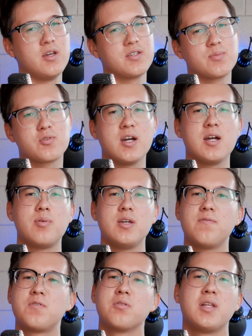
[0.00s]
Subscribe
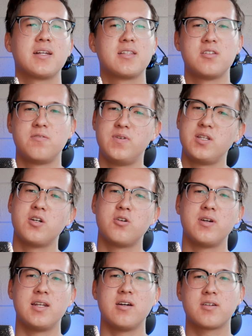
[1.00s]
if you like this video,
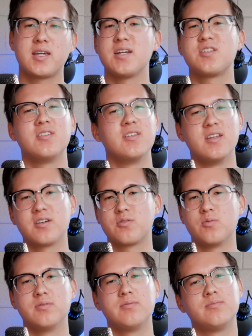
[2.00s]
and I'll catch you in the next
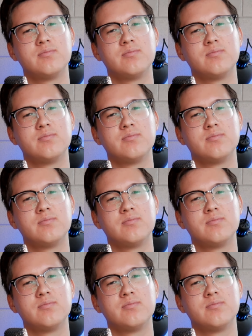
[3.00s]
one.